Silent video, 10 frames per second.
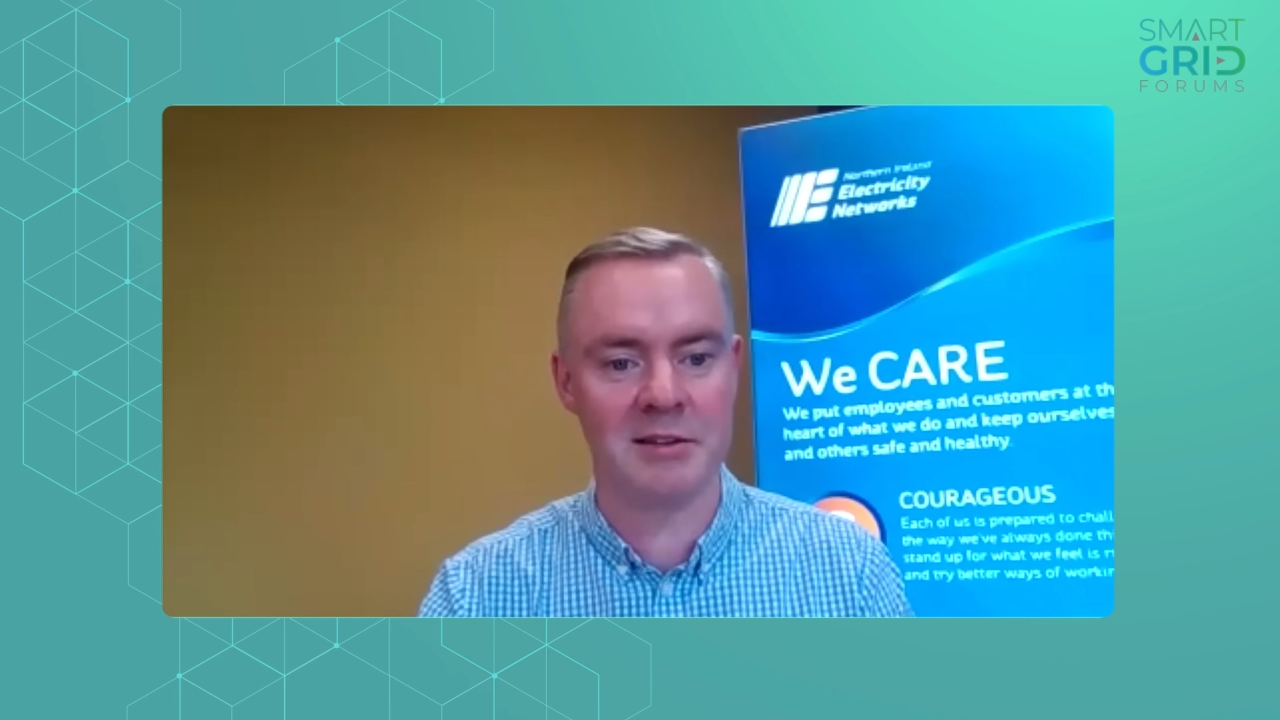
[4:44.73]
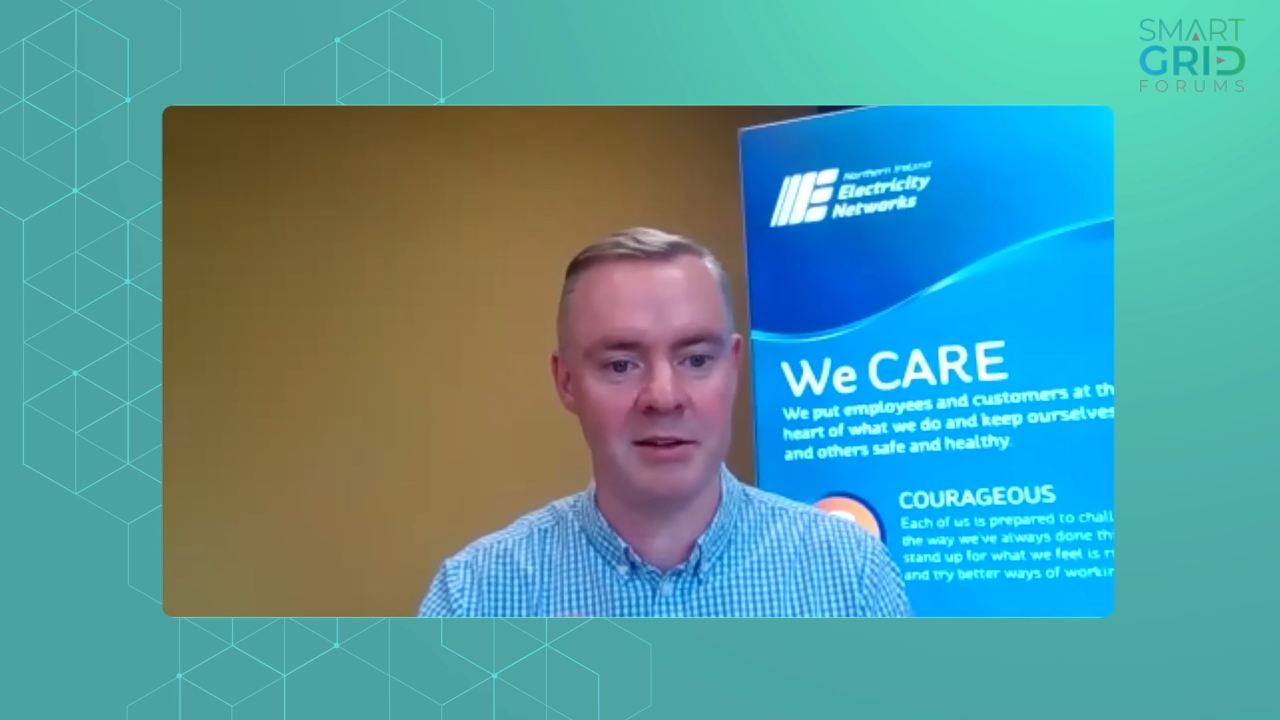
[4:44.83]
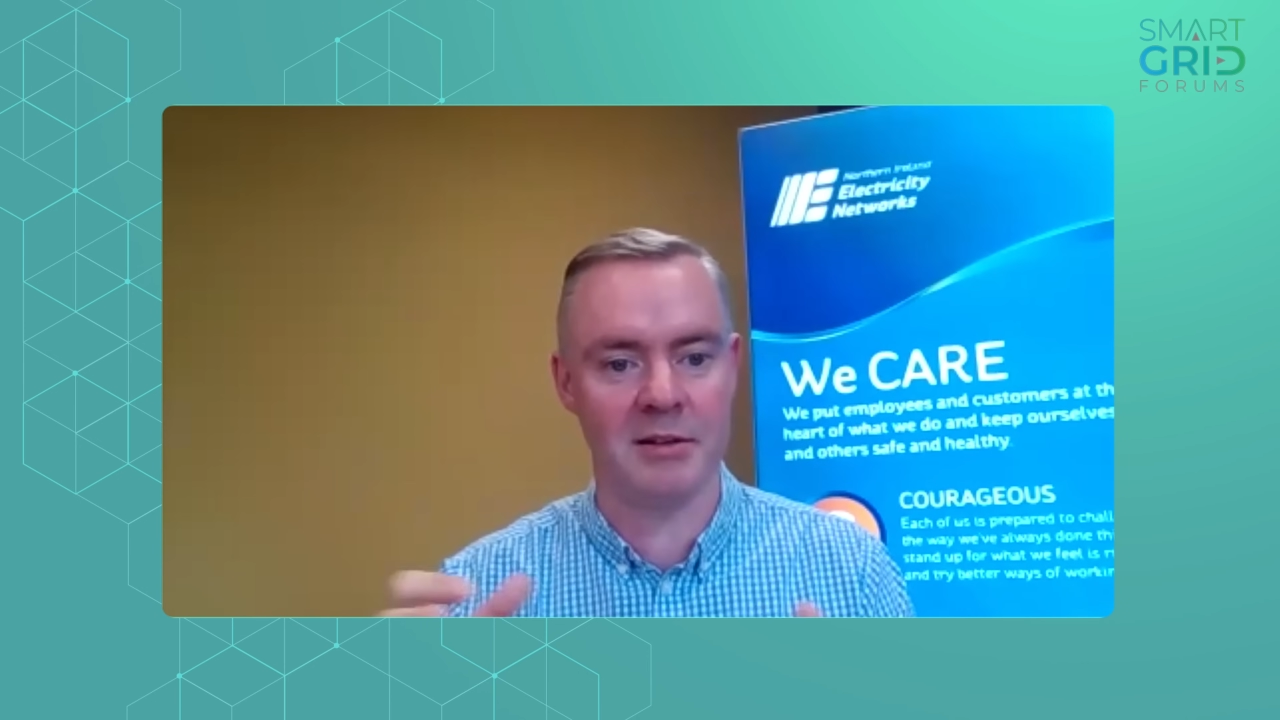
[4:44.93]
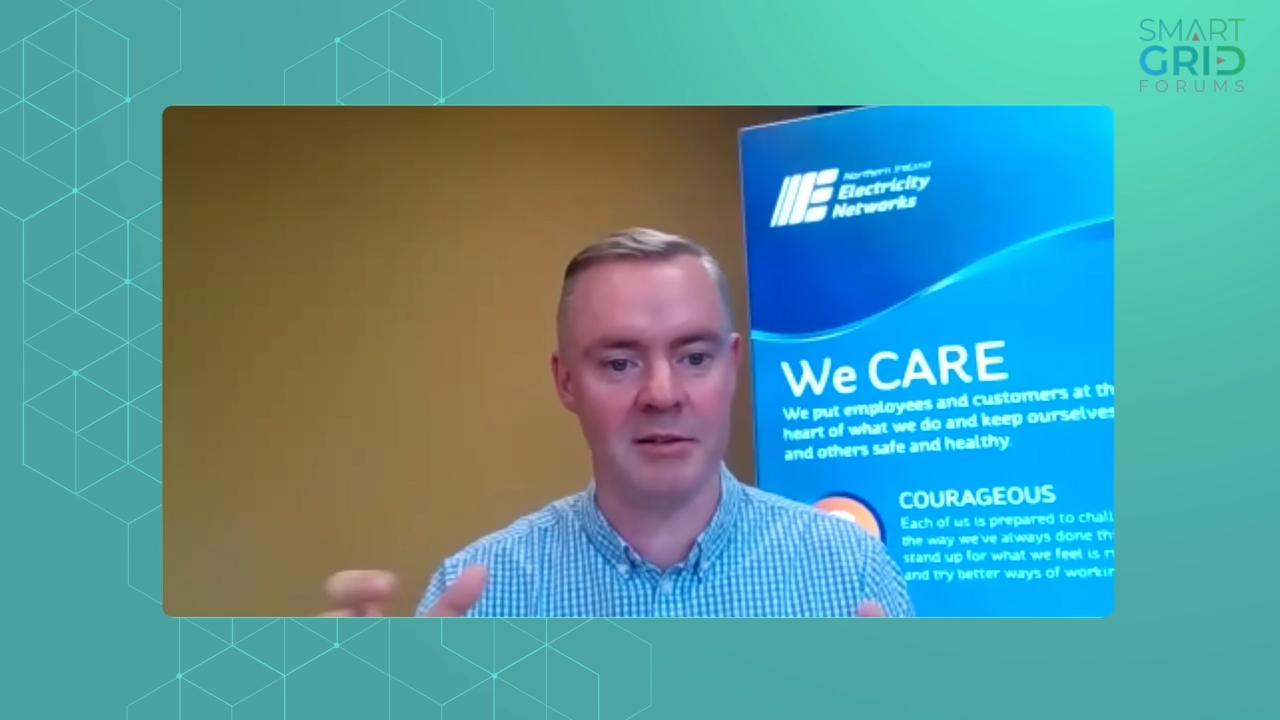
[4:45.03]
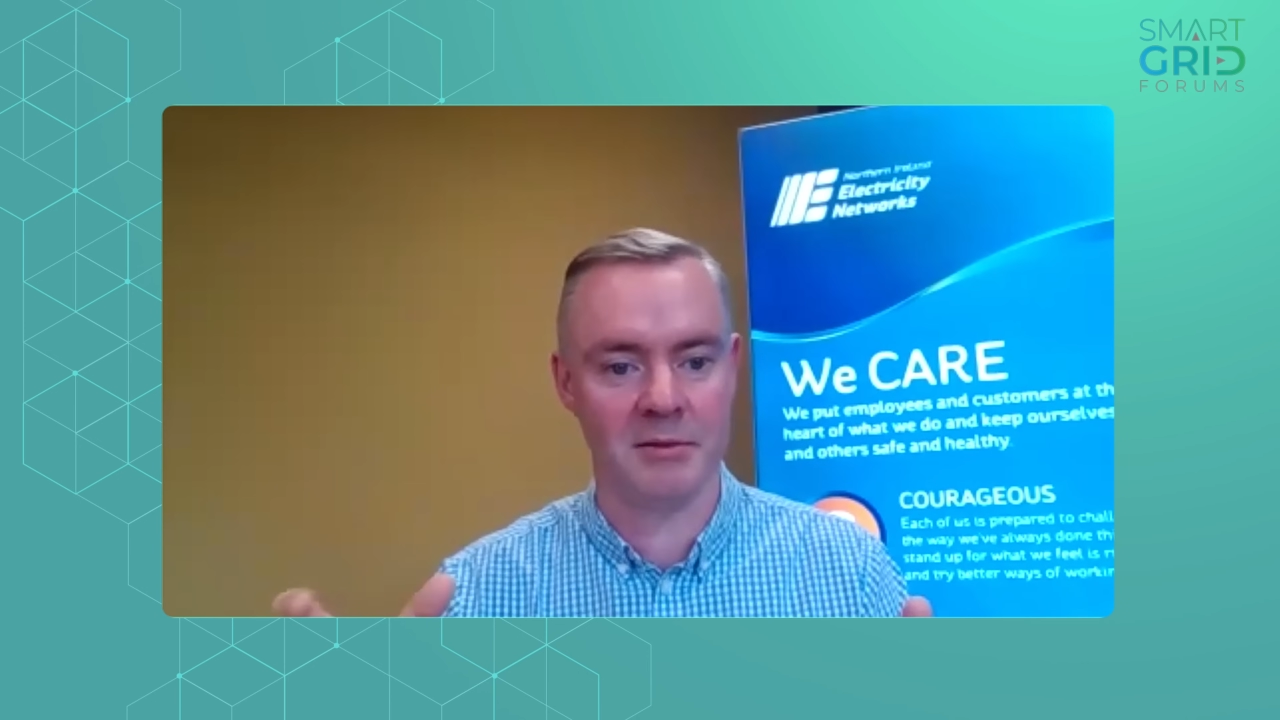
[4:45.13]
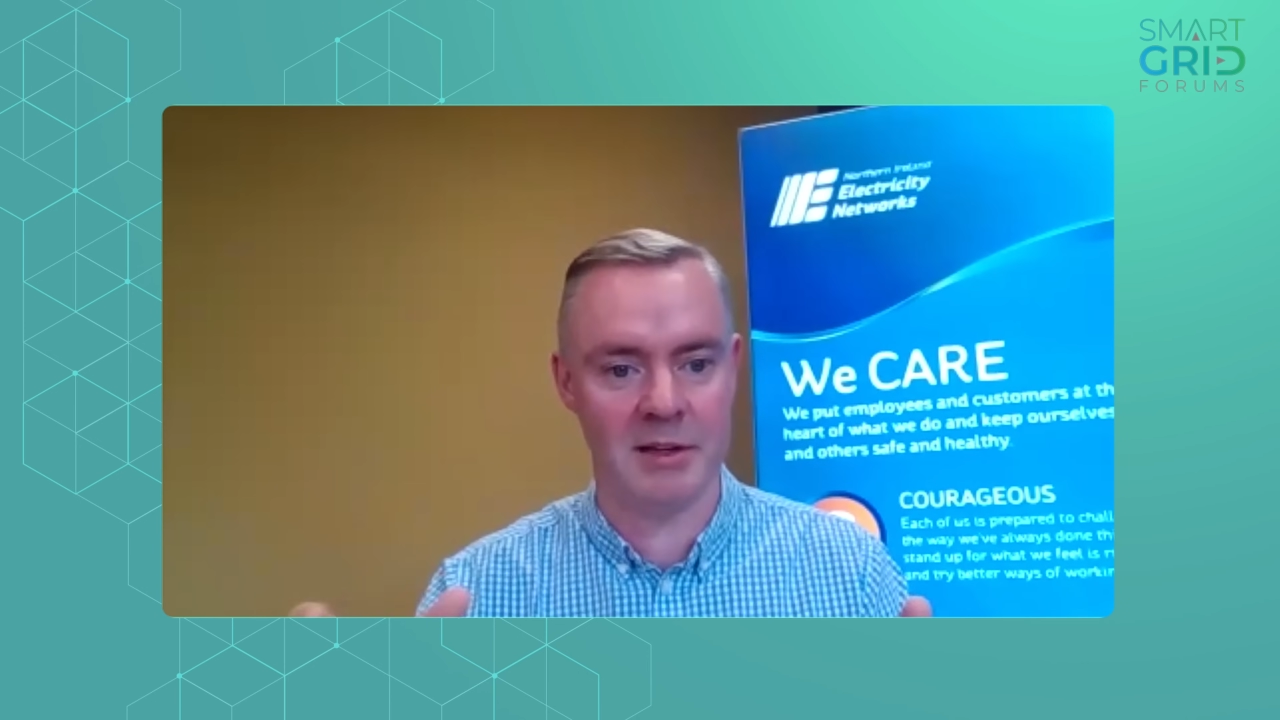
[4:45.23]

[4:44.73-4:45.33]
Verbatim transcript: to